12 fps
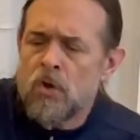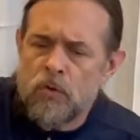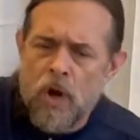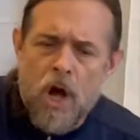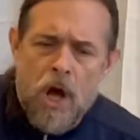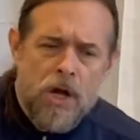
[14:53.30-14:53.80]

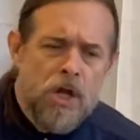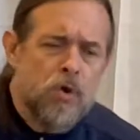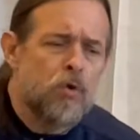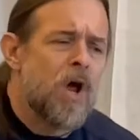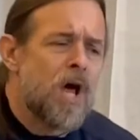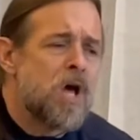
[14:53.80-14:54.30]
running
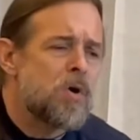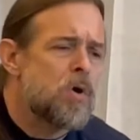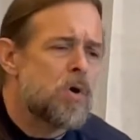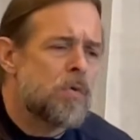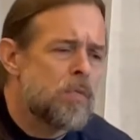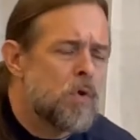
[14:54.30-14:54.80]
around
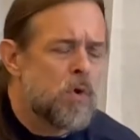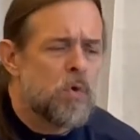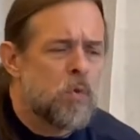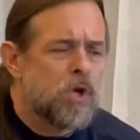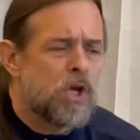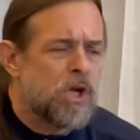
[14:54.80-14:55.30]
on the
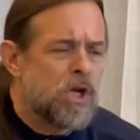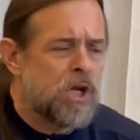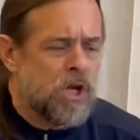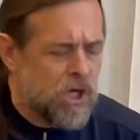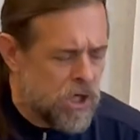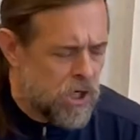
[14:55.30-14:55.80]

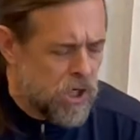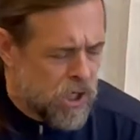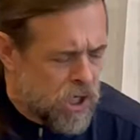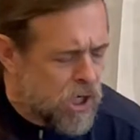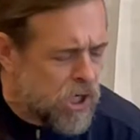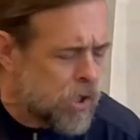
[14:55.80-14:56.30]

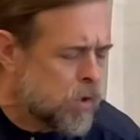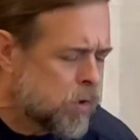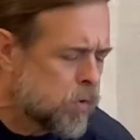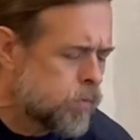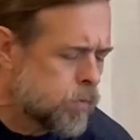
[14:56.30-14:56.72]
wheel.